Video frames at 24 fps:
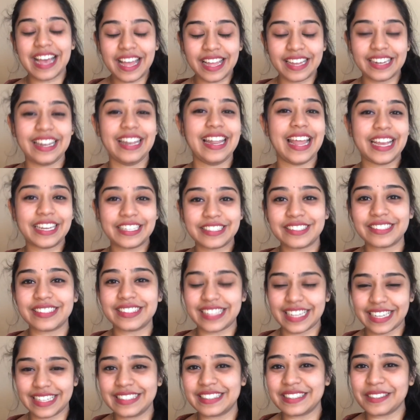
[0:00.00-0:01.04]
like to
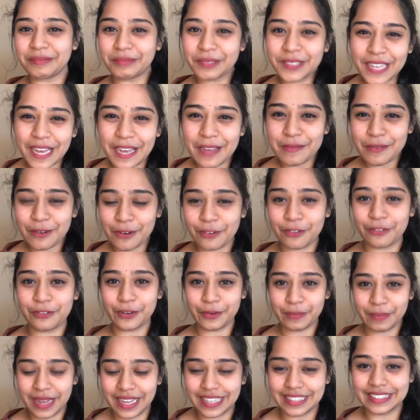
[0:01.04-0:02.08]
take some time off for
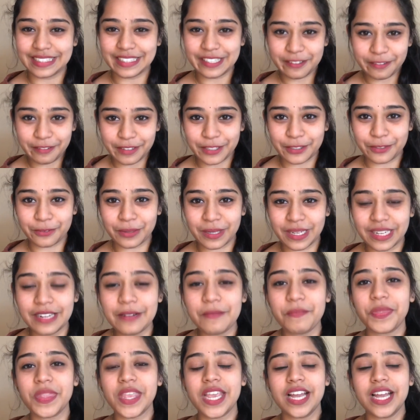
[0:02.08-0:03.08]
myself as well.